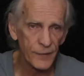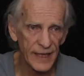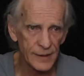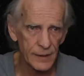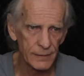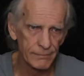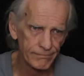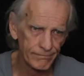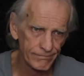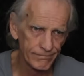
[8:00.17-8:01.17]
frets
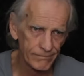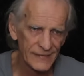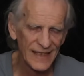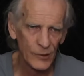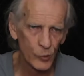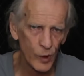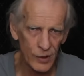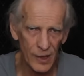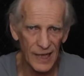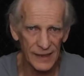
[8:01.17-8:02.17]
will
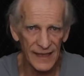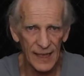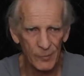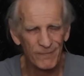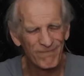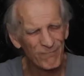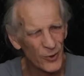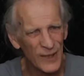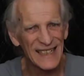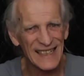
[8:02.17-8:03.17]
clog that
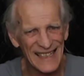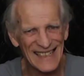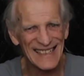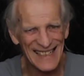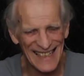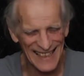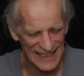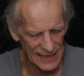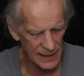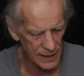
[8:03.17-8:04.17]
pretty easy.
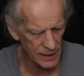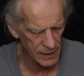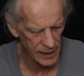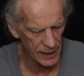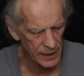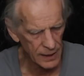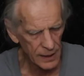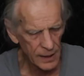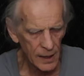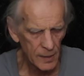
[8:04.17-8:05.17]
Okay,
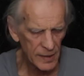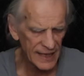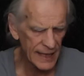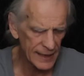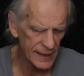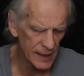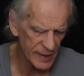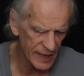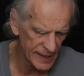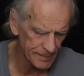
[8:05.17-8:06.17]
but the idea
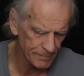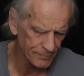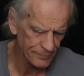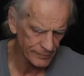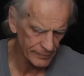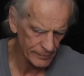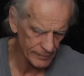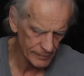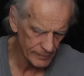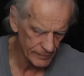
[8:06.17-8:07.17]
being,
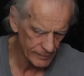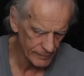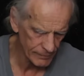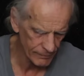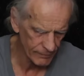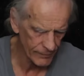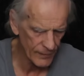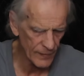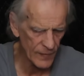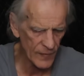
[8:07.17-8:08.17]

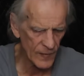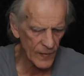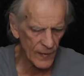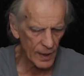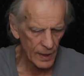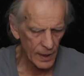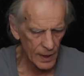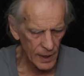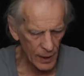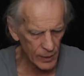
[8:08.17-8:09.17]

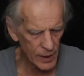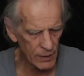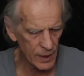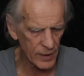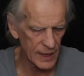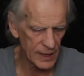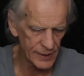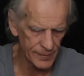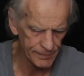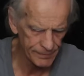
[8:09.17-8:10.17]
it would go
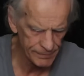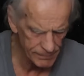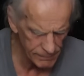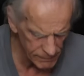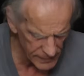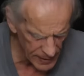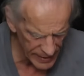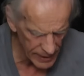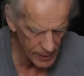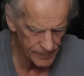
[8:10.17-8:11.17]
across,
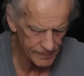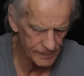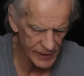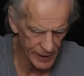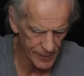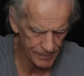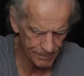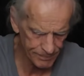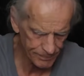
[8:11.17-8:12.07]
we go here,